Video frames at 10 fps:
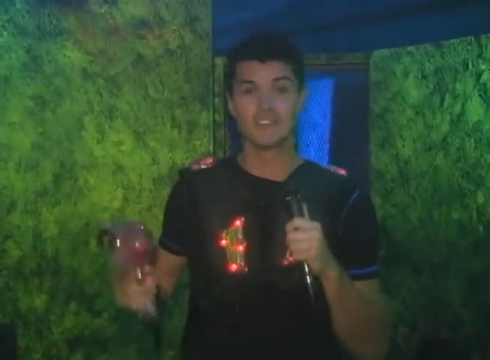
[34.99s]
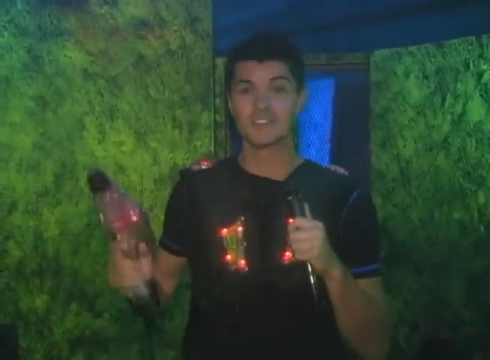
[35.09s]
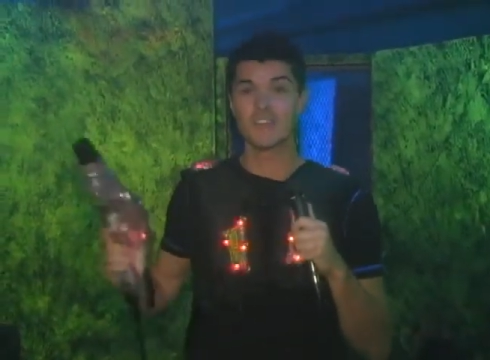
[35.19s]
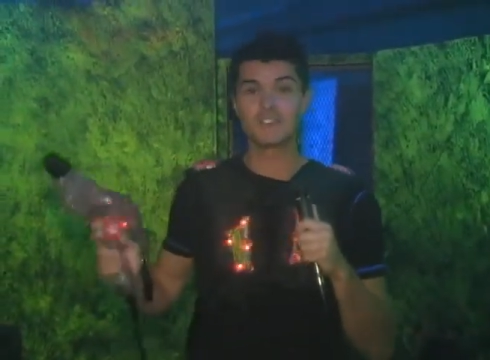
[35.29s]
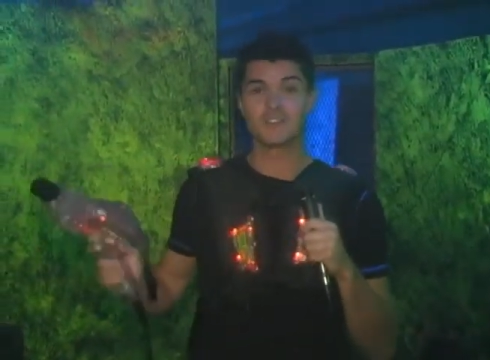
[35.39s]

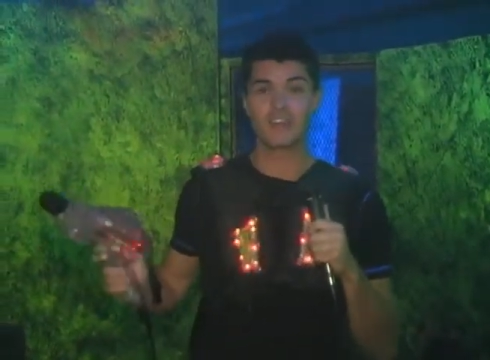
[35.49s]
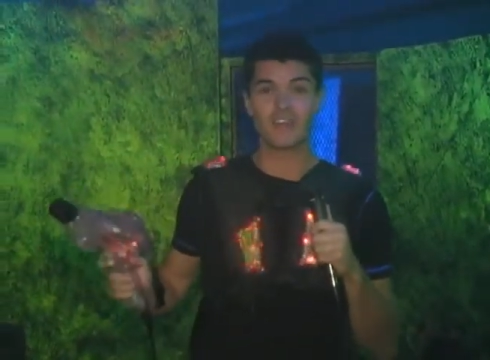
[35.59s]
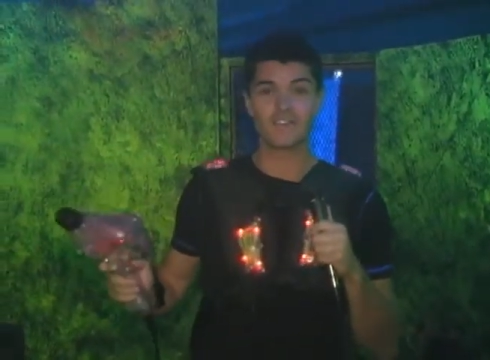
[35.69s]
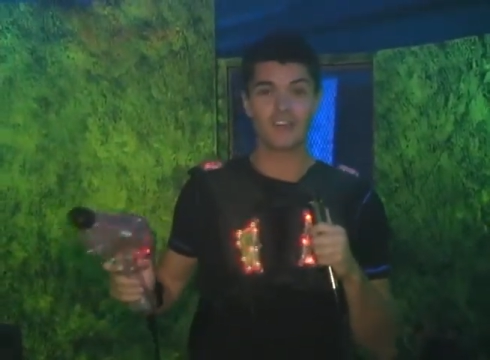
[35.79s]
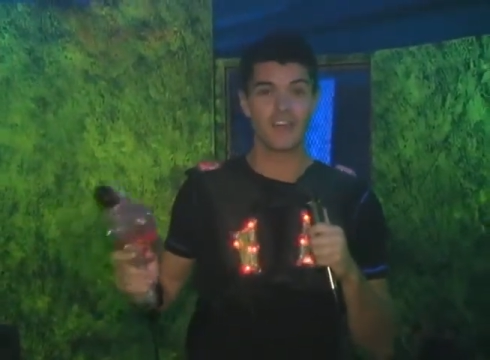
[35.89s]
It's laser
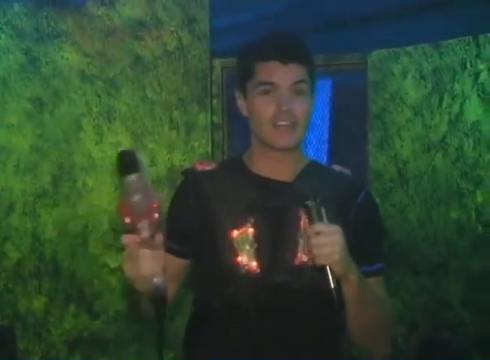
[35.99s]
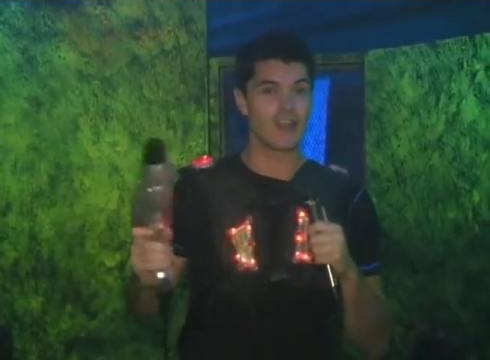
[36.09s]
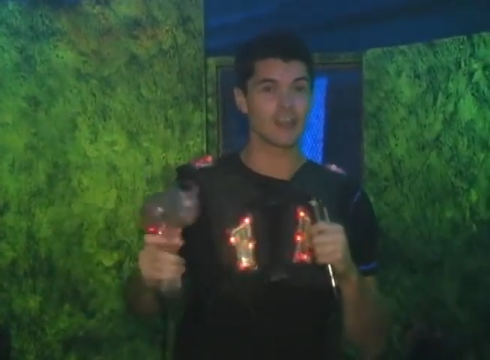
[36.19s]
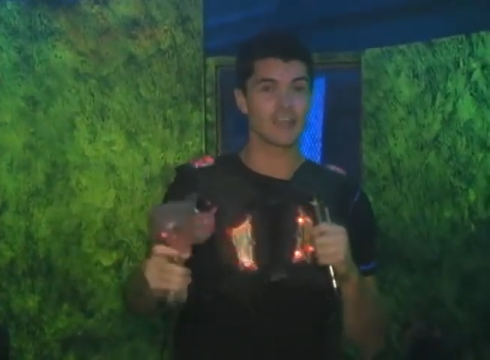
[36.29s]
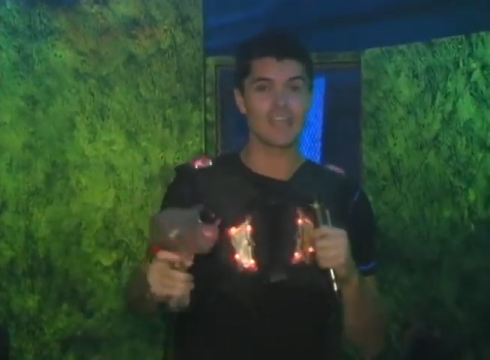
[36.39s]
tag fun, an
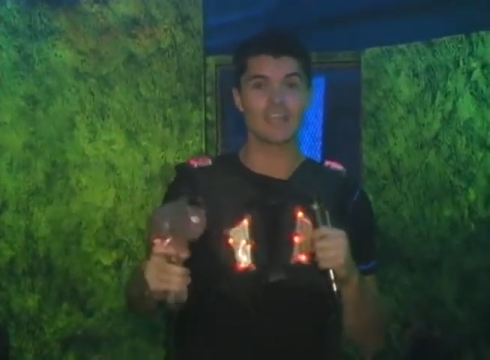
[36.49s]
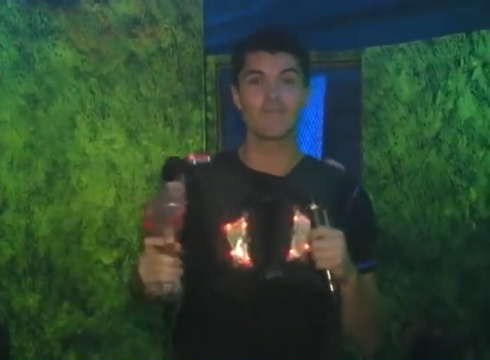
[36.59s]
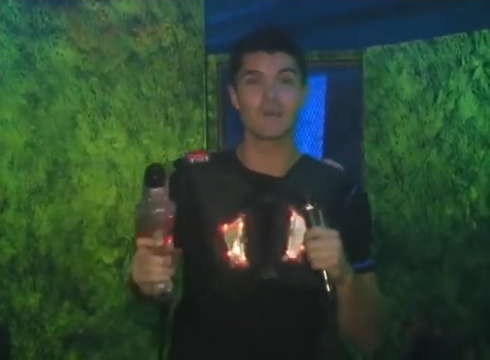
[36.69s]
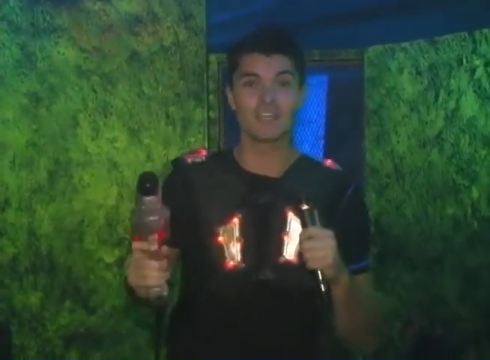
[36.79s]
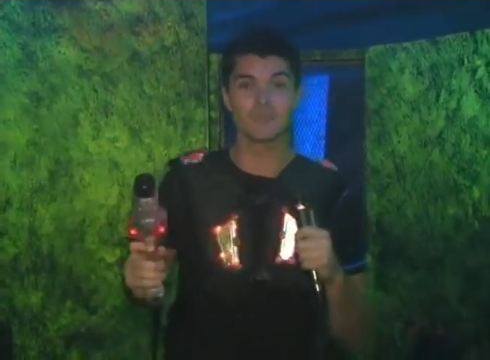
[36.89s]
arcade,
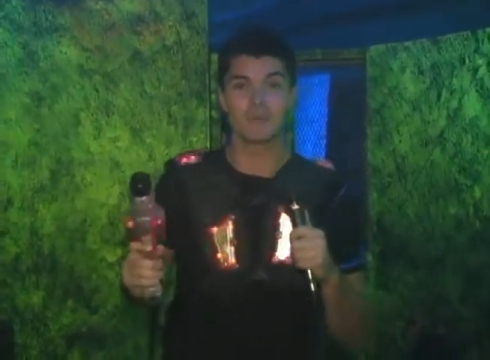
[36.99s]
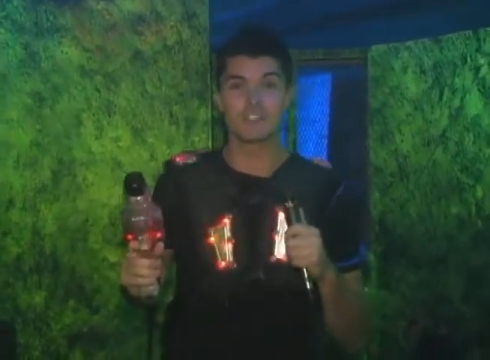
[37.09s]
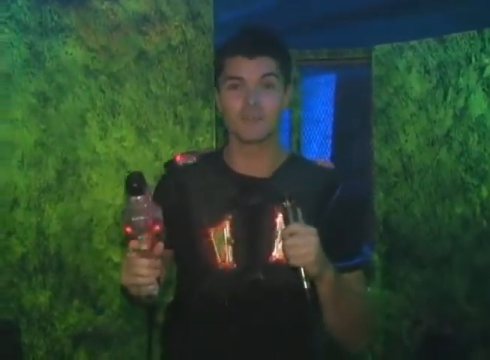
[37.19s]
and much, much